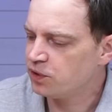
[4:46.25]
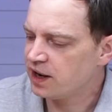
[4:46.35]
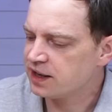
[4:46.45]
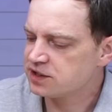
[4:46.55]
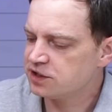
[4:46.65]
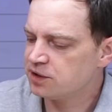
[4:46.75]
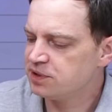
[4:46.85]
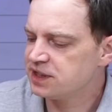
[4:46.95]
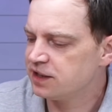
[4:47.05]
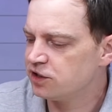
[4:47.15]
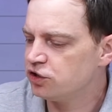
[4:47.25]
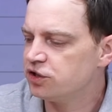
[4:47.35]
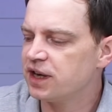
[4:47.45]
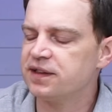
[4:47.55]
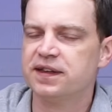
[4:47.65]
we're actually going to be taking a
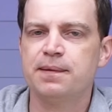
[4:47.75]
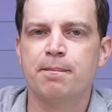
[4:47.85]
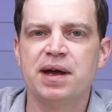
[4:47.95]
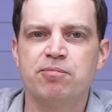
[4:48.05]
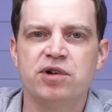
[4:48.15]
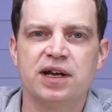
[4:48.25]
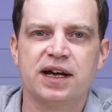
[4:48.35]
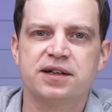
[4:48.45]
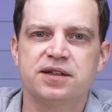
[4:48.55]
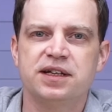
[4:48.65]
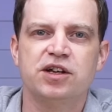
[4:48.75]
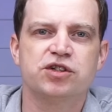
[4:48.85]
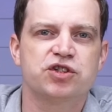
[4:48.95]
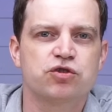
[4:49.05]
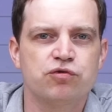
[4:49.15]
look at the memory and the
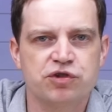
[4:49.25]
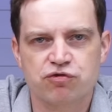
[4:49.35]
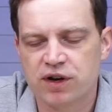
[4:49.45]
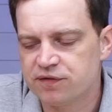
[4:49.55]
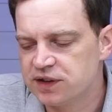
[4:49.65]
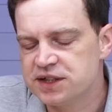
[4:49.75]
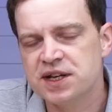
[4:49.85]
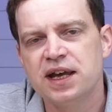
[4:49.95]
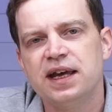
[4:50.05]
storage drive on this.